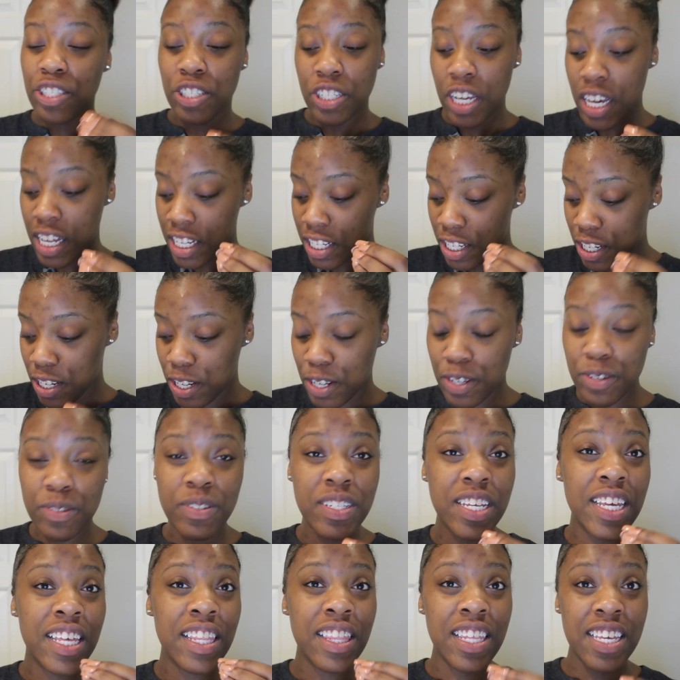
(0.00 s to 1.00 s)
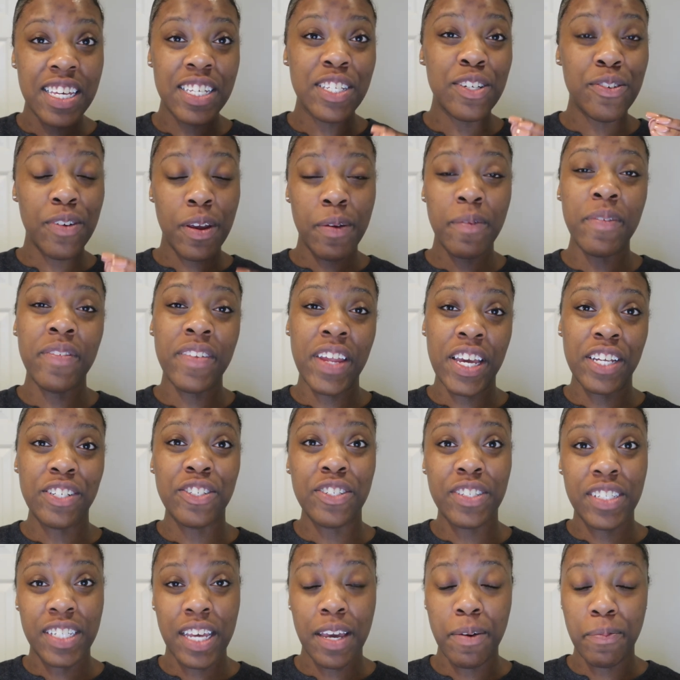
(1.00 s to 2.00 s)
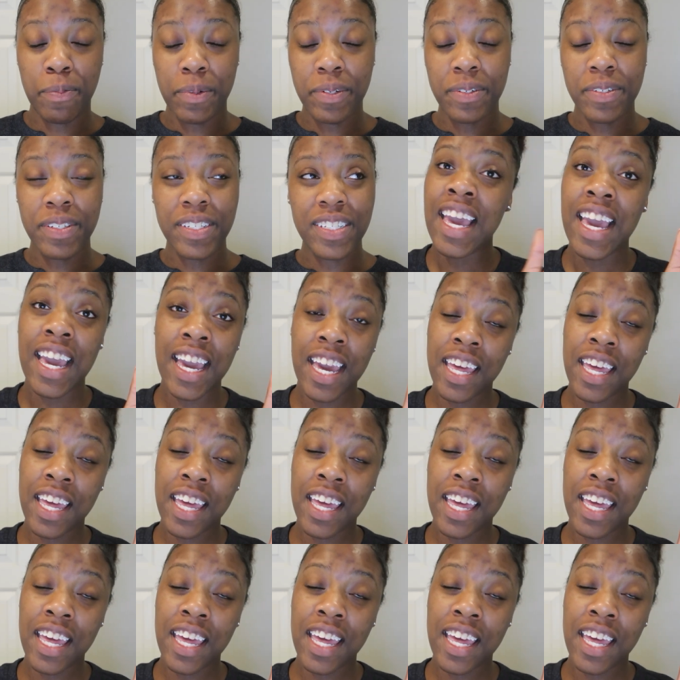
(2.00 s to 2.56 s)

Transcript: just using these Creme of Nature samples.